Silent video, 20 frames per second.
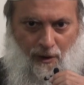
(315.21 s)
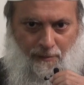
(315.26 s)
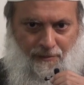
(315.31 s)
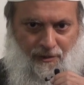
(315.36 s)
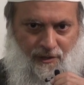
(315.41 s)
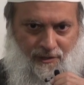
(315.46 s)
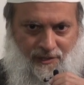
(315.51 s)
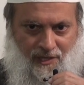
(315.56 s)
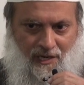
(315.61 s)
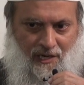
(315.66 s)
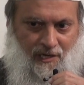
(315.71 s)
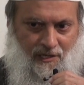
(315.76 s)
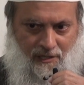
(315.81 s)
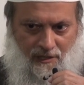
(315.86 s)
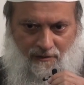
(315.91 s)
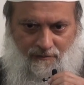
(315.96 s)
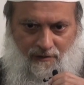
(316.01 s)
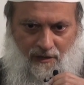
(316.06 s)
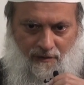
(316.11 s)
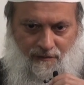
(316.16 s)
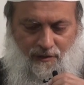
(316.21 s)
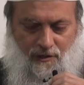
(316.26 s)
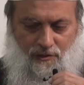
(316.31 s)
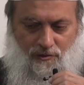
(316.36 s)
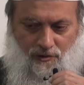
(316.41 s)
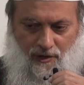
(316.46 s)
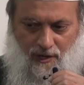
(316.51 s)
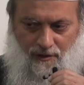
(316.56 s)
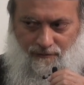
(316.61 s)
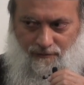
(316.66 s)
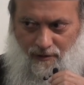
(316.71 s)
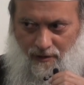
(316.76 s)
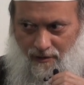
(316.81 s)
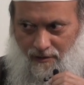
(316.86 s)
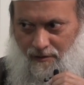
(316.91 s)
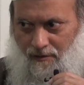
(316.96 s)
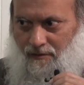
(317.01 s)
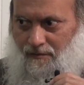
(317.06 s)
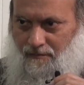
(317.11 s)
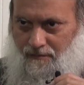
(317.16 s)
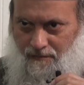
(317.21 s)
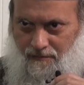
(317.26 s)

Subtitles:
representative of his grandfather.